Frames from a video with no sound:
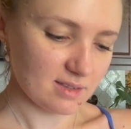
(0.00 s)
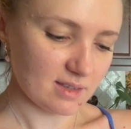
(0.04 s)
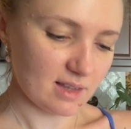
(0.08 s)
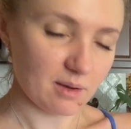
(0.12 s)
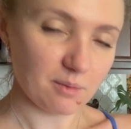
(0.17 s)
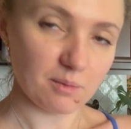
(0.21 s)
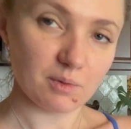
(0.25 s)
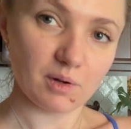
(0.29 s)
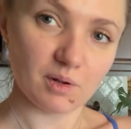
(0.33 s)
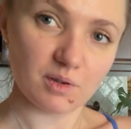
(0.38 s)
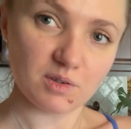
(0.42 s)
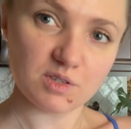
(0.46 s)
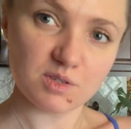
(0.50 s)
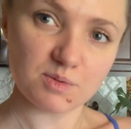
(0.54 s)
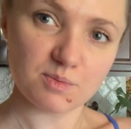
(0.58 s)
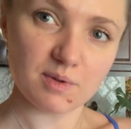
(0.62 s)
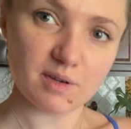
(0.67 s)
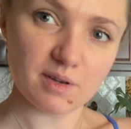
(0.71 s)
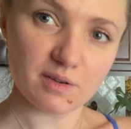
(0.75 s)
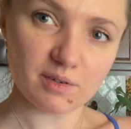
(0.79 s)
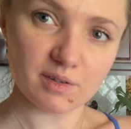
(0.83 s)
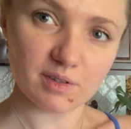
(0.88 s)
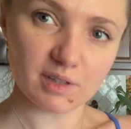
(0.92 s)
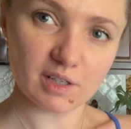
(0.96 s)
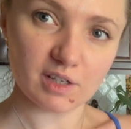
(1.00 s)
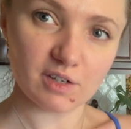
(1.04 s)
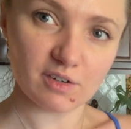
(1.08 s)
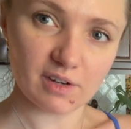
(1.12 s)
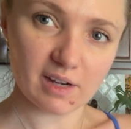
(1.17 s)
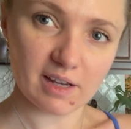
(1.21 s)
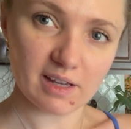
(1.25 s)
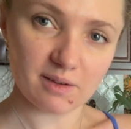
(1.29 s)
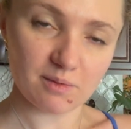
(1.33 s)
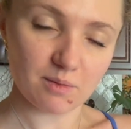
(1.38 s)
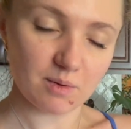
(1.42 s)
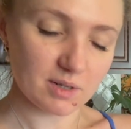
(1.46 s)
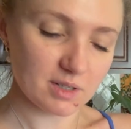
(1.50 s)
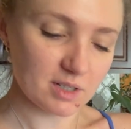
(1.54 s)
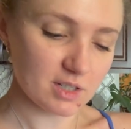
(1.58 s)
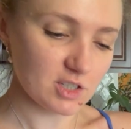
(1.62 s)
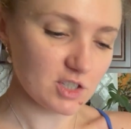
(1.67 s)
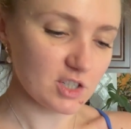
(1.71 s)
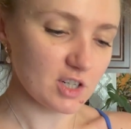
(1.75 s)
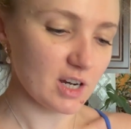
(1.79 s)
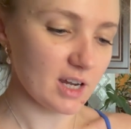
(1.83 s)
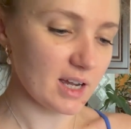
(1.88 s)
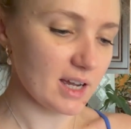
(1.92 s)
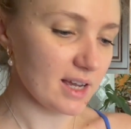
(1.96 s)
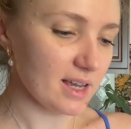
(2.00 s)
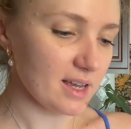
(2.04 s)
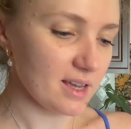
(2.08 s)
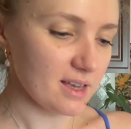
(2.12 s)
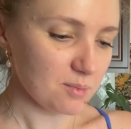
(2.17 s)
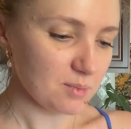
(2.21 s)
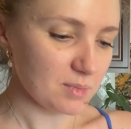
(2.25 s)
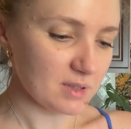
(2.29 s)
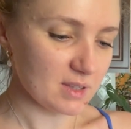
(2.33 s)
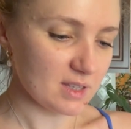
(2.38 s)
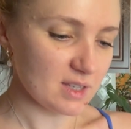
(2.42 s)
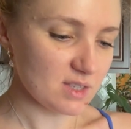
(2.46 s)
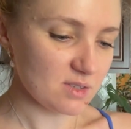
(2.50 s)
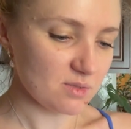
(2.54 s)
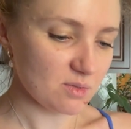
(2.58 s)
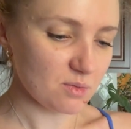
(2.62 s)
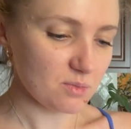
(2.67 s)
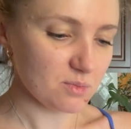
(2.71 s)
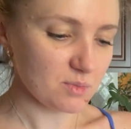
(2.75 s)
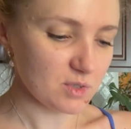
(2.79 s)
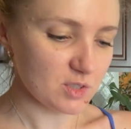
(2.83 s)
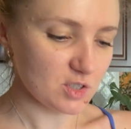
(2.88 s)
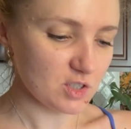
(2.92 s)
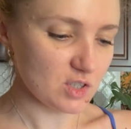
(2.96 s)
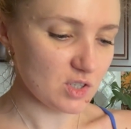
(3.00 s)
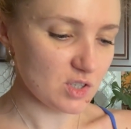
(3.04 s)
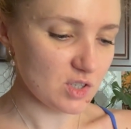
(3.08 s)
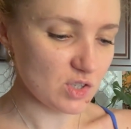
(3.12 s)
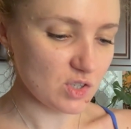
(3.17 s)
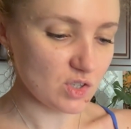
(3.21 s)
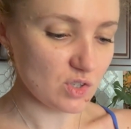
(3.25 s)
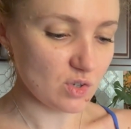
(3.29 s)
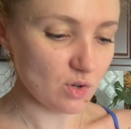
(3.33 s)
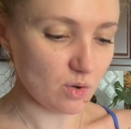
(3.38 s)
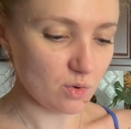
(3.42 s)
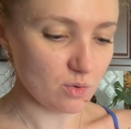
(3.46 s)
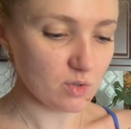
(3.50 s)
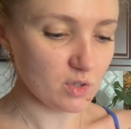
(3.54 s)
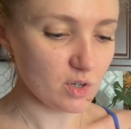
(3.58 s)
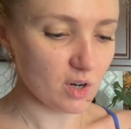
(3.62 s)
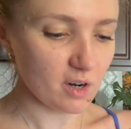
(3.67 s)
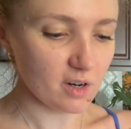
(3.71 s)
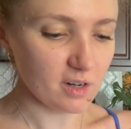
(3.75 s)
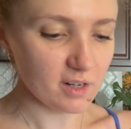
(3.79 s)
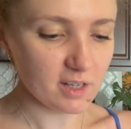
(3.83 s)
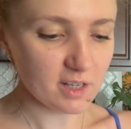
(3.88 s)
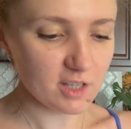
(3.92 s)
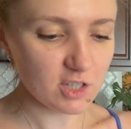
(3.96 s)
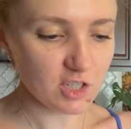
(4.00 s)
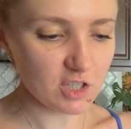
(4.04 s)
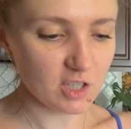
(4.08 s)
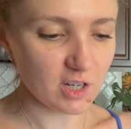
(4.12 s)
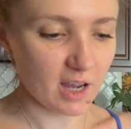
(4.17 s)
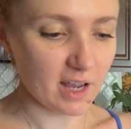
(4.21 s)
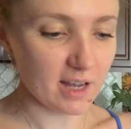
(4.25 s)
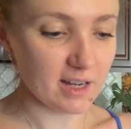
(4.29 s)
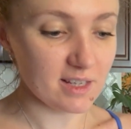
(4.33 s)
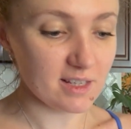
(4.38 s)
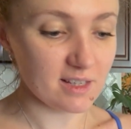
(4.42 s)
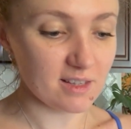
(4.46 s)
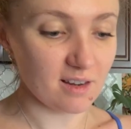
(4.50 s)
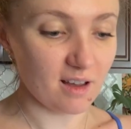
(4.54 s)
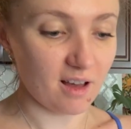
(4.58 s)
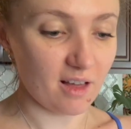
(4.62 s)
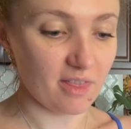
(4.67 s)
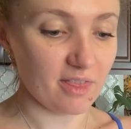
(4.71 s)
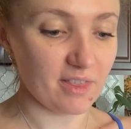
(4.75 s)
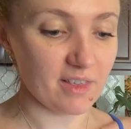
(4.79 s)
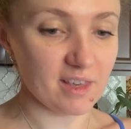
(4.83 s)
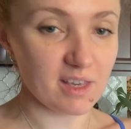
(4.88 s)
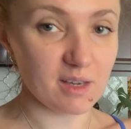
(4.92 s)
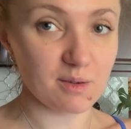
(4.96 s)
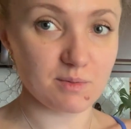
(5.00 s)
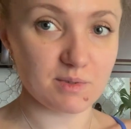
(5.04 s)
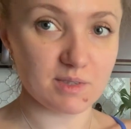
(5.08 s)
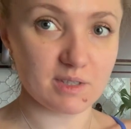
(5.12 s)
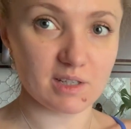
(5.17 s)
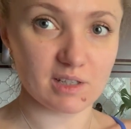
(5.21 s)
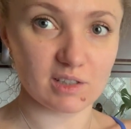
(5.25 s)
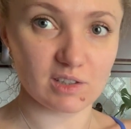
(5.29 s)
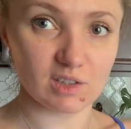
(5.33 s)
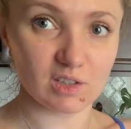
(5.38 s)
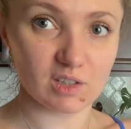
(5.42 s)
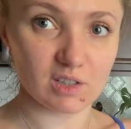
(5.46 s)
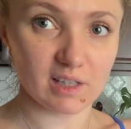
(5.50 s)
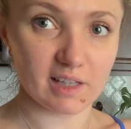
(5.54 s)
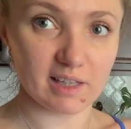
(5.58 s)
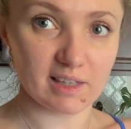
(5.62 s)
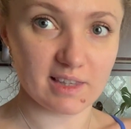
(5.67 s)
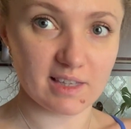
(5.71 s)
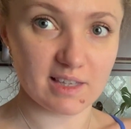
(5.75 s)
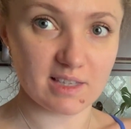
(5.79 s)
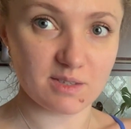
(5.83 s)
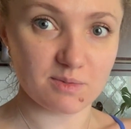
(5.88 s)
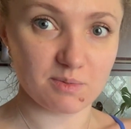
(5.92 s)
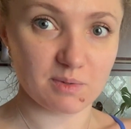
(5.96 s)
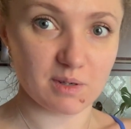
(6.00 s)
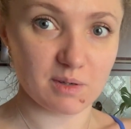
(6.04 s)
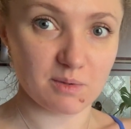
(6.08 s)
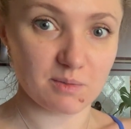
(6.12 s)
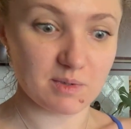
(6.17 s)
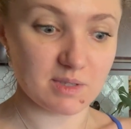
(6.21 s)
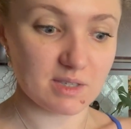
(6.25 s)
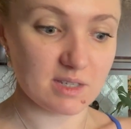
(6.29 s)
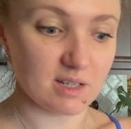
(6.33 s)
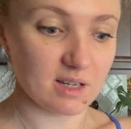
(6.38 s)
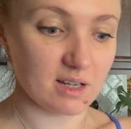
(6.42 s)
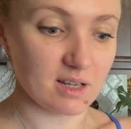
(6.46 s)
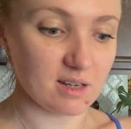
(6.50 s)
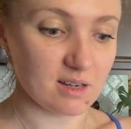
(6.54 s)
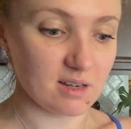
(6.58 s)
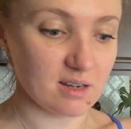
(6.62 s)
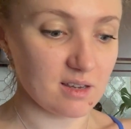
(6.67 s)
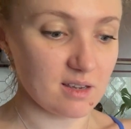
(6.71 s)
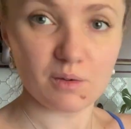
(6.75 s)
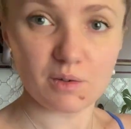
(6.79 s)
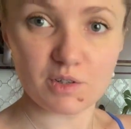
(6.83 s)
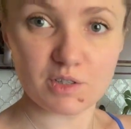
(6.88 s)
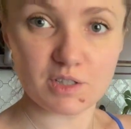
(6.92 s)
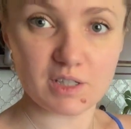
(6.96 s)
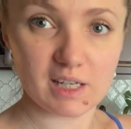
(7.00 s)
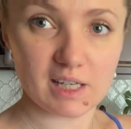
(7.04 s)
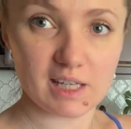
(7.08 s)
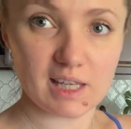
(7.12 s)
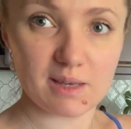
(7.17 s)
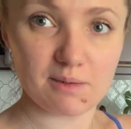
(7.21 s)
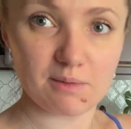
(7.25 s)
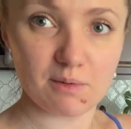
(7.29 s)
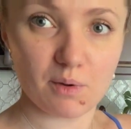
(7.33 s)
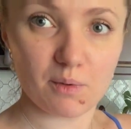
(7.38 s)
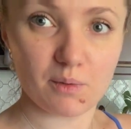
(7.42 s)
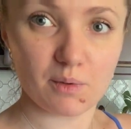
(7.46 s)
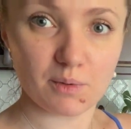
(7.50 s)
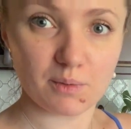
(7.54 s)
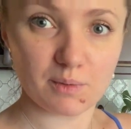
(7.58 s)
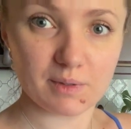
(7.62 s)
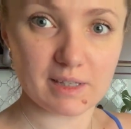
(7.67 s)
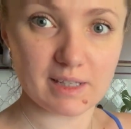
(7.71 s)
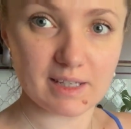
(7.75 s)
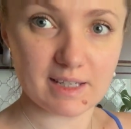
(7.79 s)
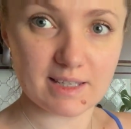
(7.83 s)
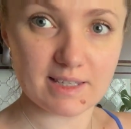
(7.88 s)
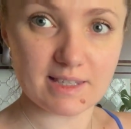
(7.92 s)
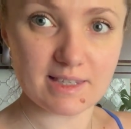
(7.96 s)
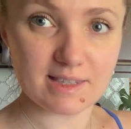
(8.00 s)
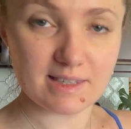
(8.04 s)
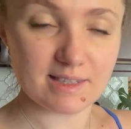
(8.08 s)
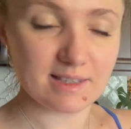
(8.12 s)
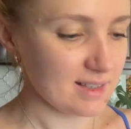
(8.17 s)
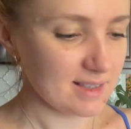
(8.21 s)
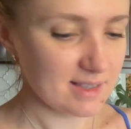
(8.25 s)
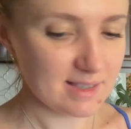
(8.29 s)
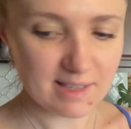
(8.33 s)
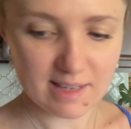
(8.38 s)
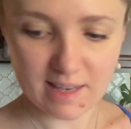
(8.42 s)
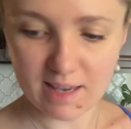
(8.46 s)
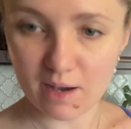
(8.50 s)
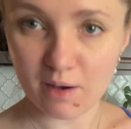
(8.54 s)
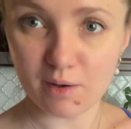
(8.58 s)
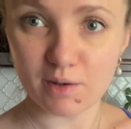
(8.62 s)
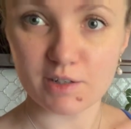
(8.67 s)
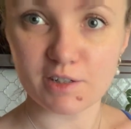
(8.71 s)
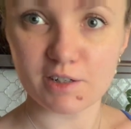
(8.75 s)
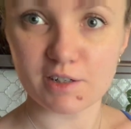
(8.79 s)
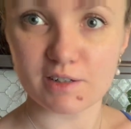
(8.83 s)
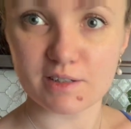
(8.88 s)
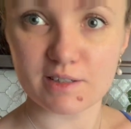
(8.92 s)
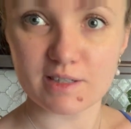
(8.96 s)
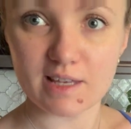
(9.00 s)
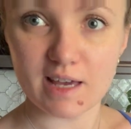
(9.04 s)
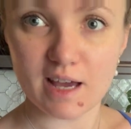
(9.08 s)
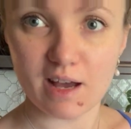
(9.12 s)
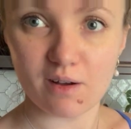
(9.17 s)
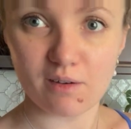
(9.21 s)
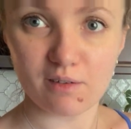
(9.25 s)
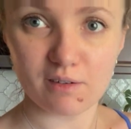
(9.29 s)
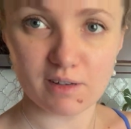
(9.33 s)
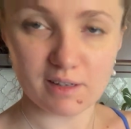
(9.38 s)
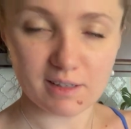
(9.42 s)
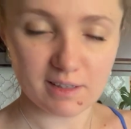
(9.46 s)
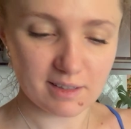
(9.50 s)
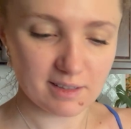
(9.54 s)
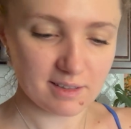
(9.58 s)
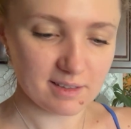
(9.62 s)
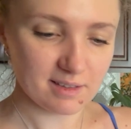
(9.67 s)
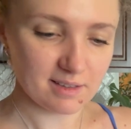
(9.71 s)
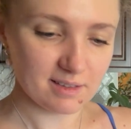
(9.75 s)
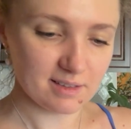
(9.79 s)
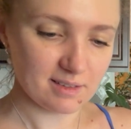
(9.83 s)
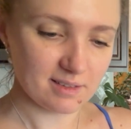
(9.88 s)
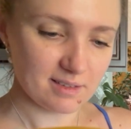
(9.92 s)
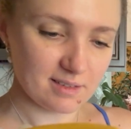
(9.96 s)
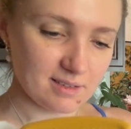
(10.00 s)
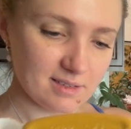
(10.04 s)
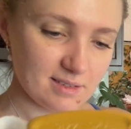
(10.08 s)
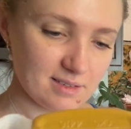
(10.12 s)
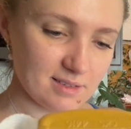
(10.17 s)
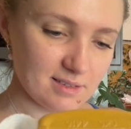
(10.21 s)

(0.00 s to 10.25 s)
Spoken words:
That would also be a really great one to try. But this one was just so tarnished. I did not think it was gonna look like this when it was done. We're just gonna keep going with this, see how it turns out. I